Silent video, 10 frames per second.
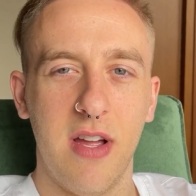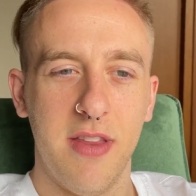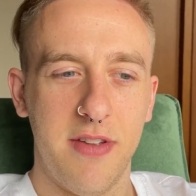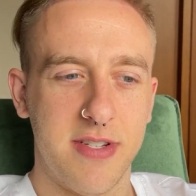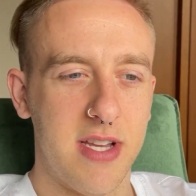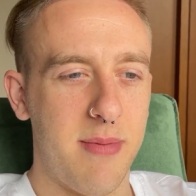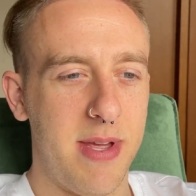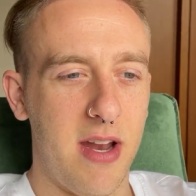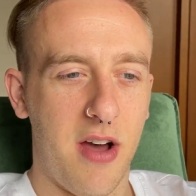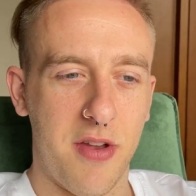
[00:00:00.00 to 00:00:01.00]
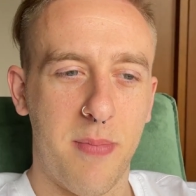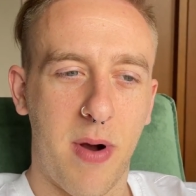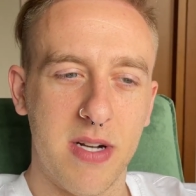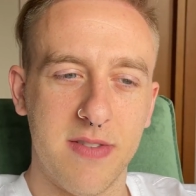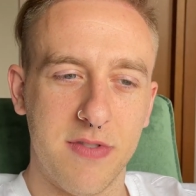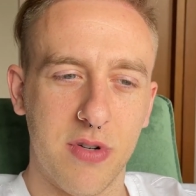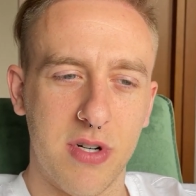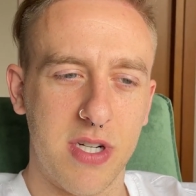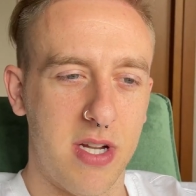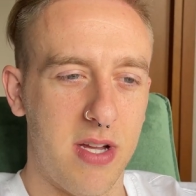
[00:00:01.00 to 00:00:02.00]
There's some in other parts of
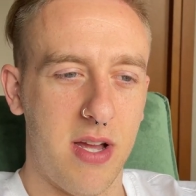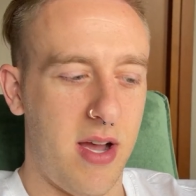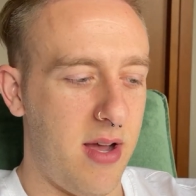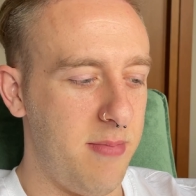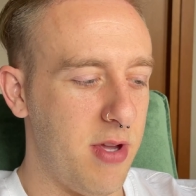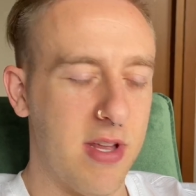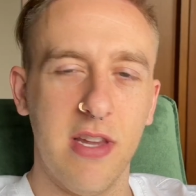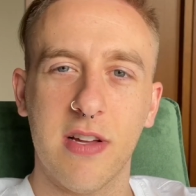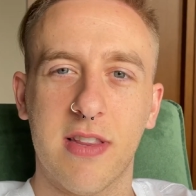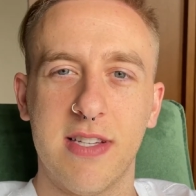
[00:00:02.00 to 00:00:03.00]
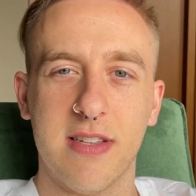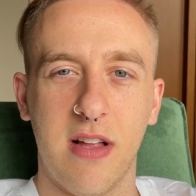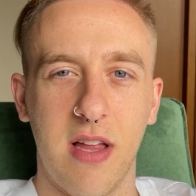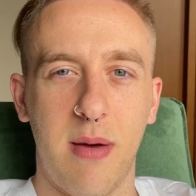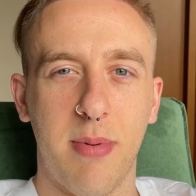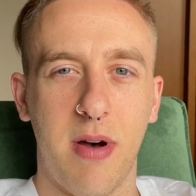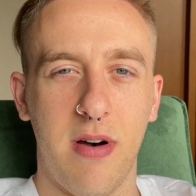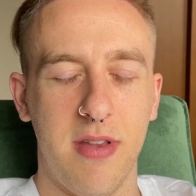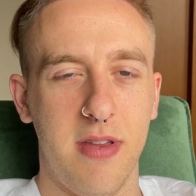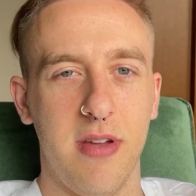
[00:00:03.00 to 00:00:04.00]
Georgia. You can look this all up
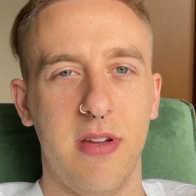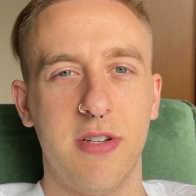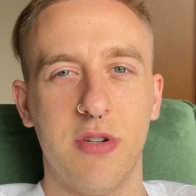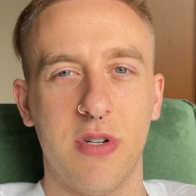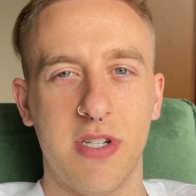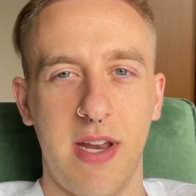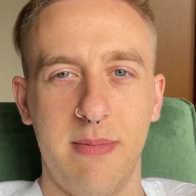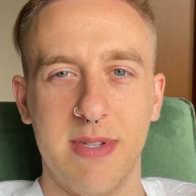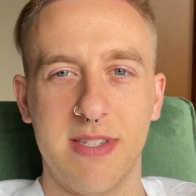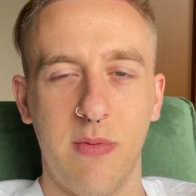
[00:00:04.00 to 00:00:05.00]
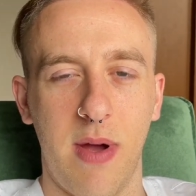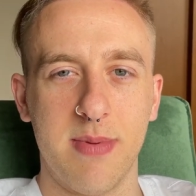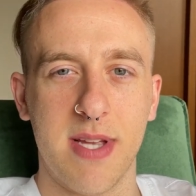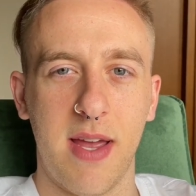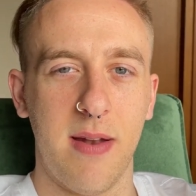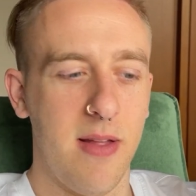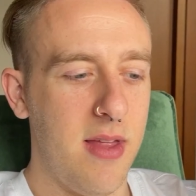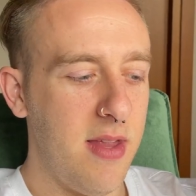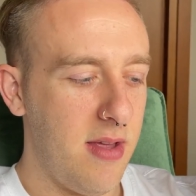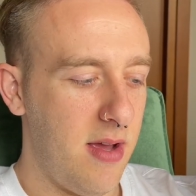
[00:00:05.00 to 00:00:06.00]
on the Georgian Embassy website
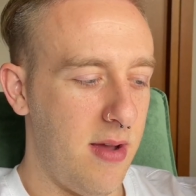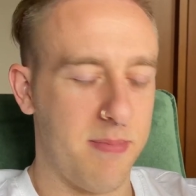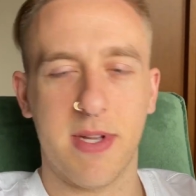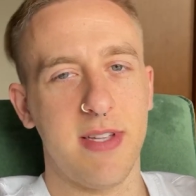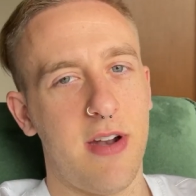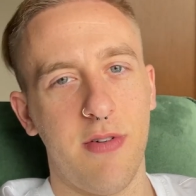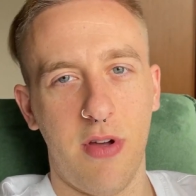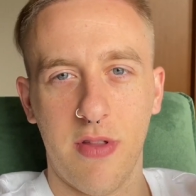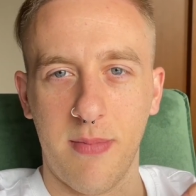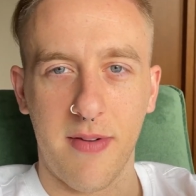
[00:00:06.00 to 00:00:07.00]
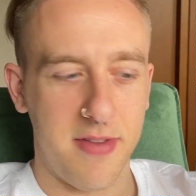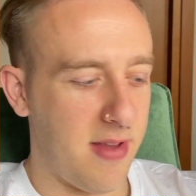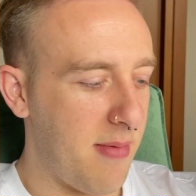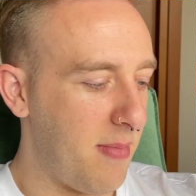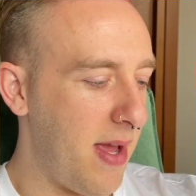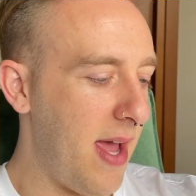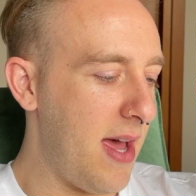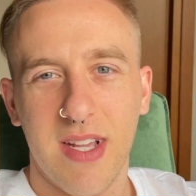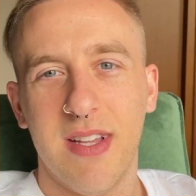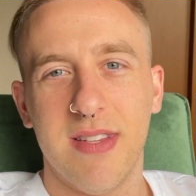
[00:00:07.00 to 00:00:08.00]
because I don't know them off the top of my
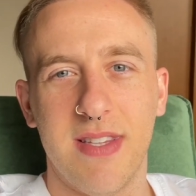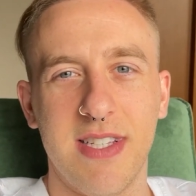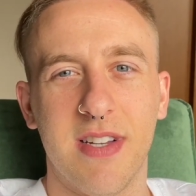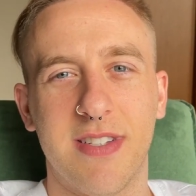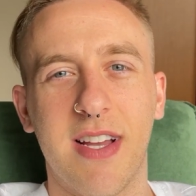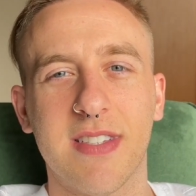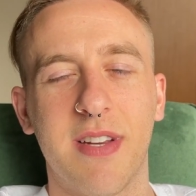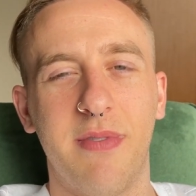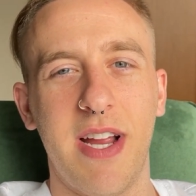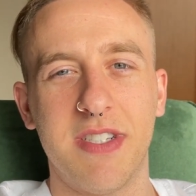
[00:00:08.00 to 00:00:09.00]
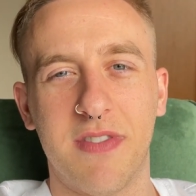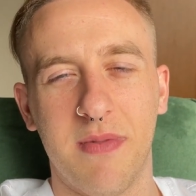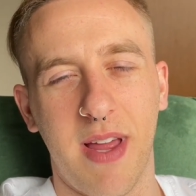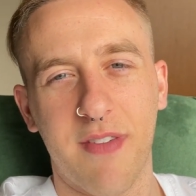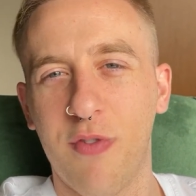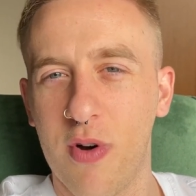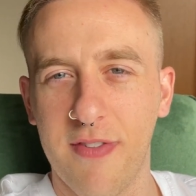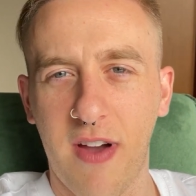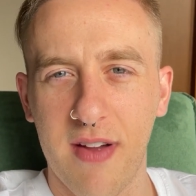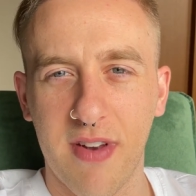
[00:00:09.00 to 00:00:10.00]
head. These hotels can range from like
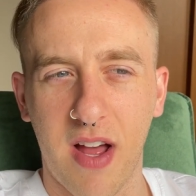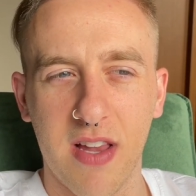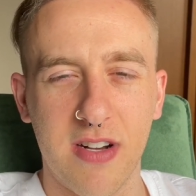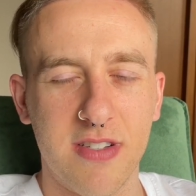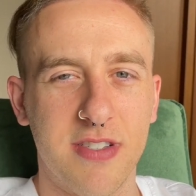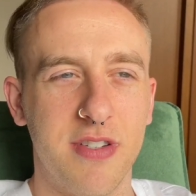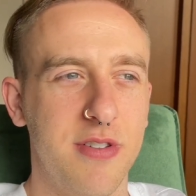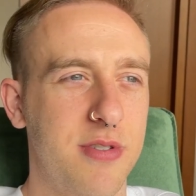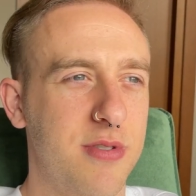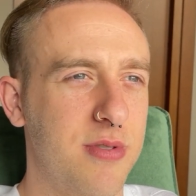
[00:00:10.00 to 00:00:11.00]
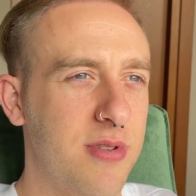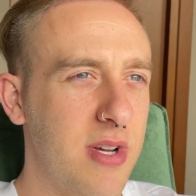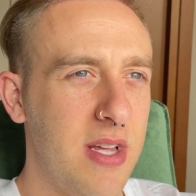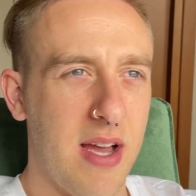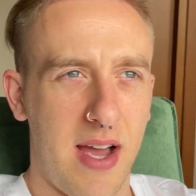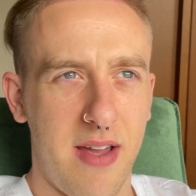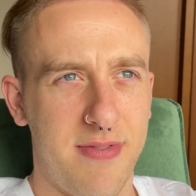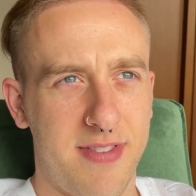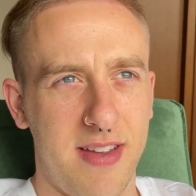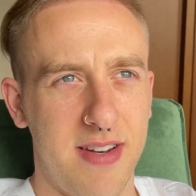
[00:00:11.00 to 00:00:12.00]
$45 to, I've
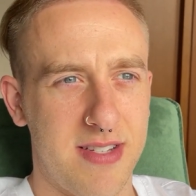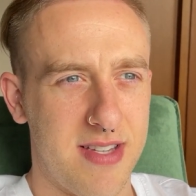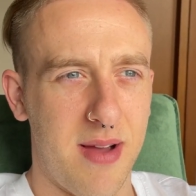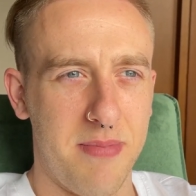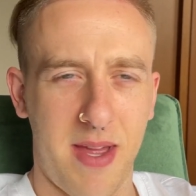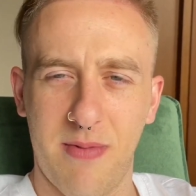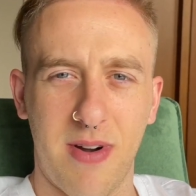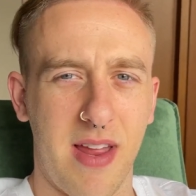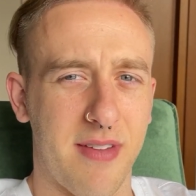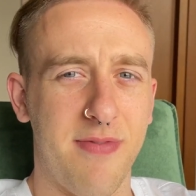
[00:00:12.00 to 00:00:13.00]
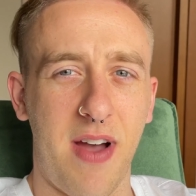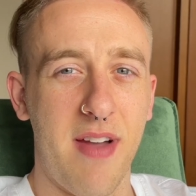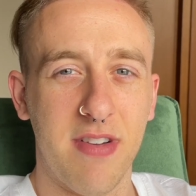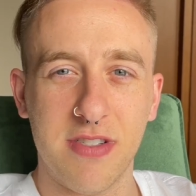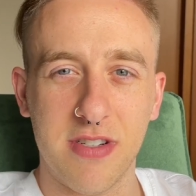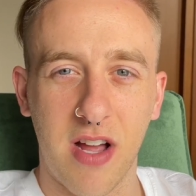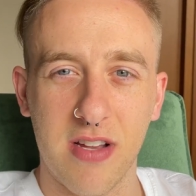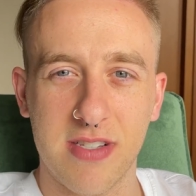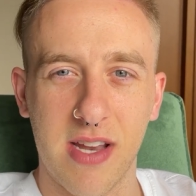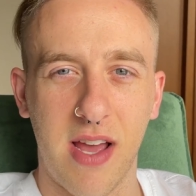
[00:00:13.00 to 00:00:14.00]
seen some that were like
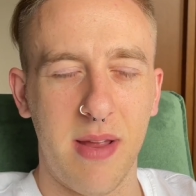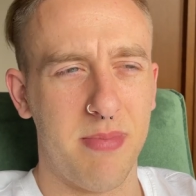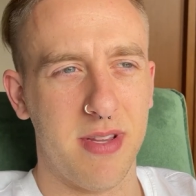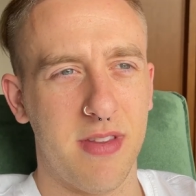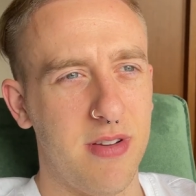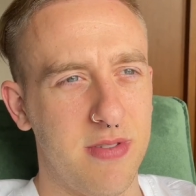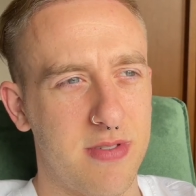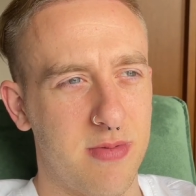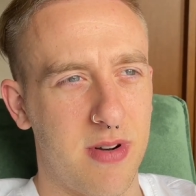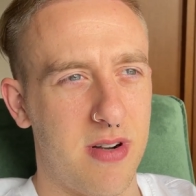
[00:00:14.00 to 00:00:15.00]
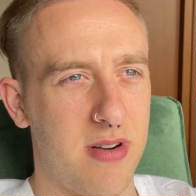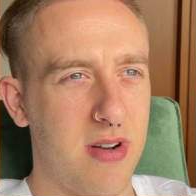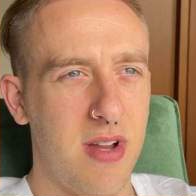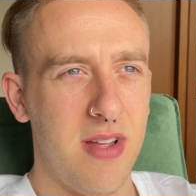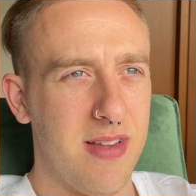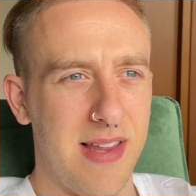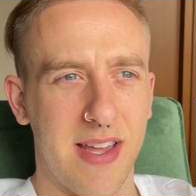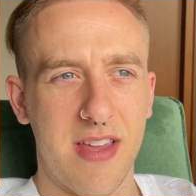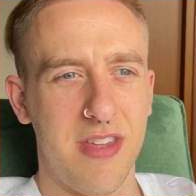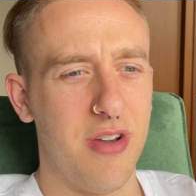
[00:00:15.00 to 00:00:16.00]
$500 a night, but those were like
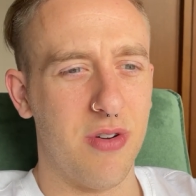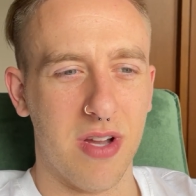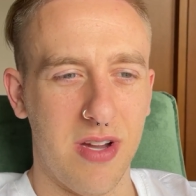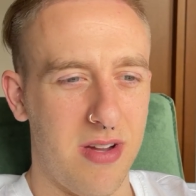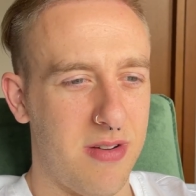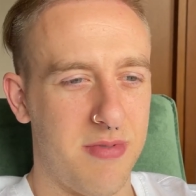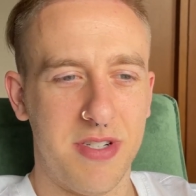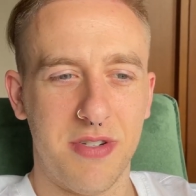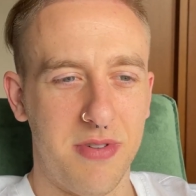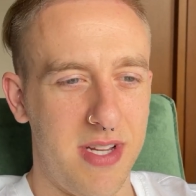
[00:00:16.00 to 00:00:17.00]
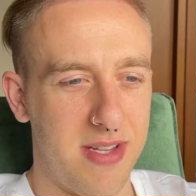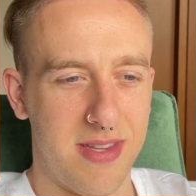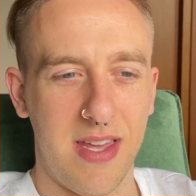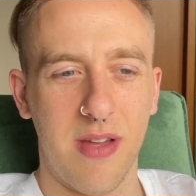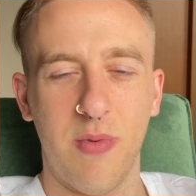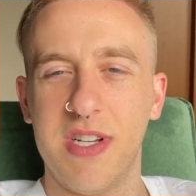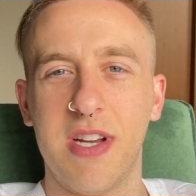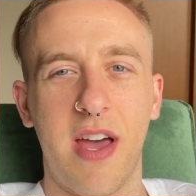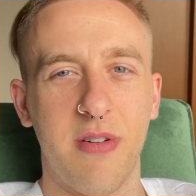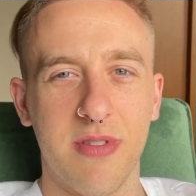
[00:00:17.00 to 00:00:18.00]
a yoga retreat thing, which
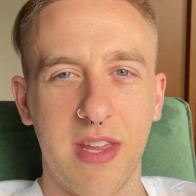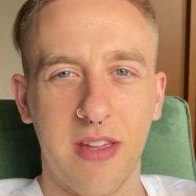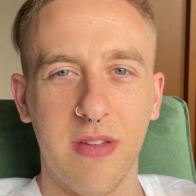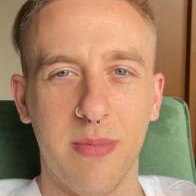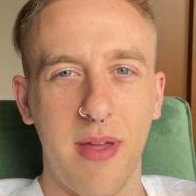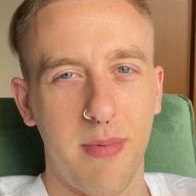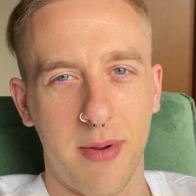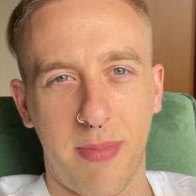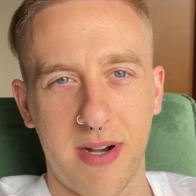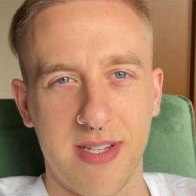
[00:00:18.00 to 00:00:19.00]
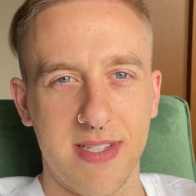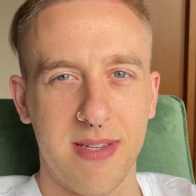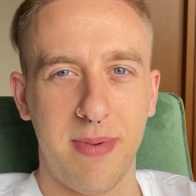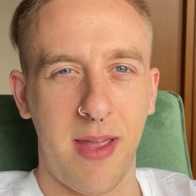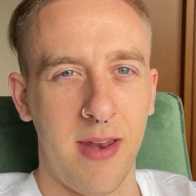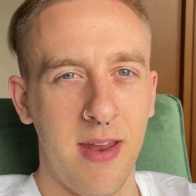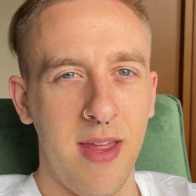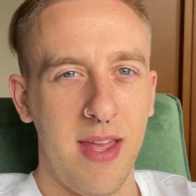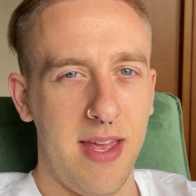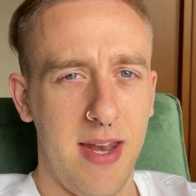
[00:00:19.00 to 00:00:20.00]
I don't think you'll be able to participate
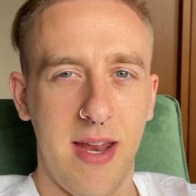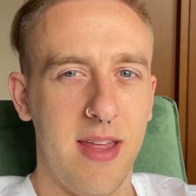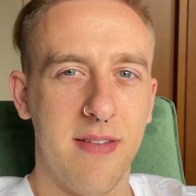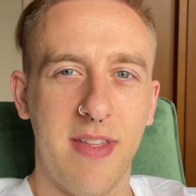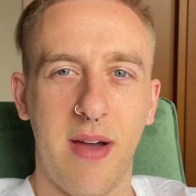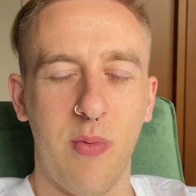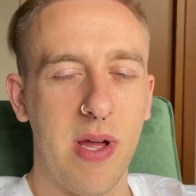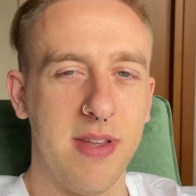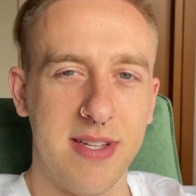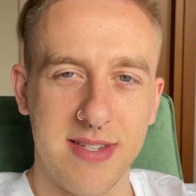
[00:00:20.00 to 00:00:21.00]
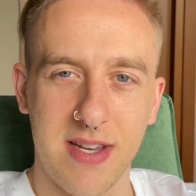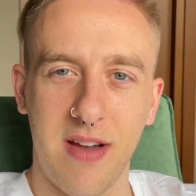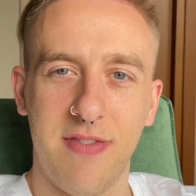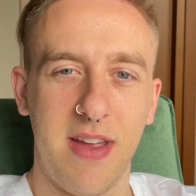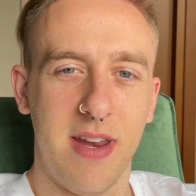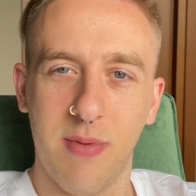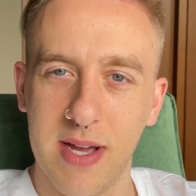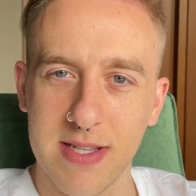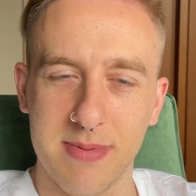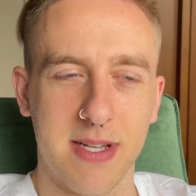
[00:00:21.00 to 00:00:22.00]
in any of that wellness stuff
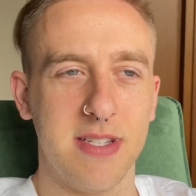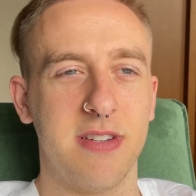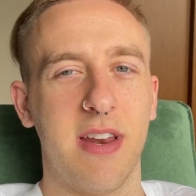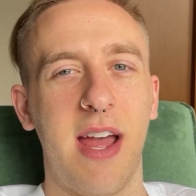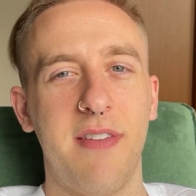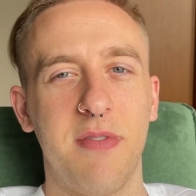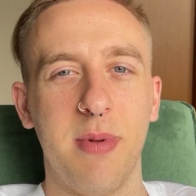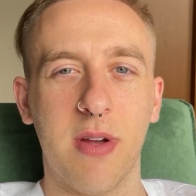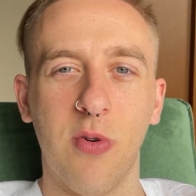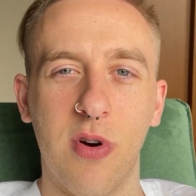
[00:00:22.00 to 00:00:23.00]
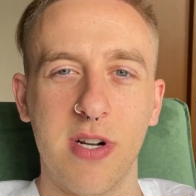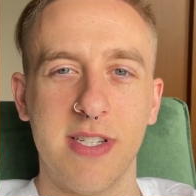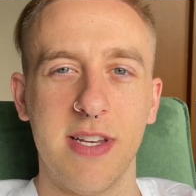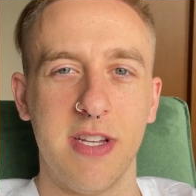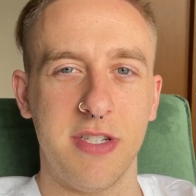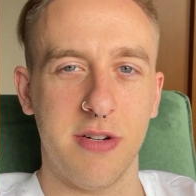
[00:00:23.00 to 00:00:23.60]
anyways, because you're going to have to be quarantined into your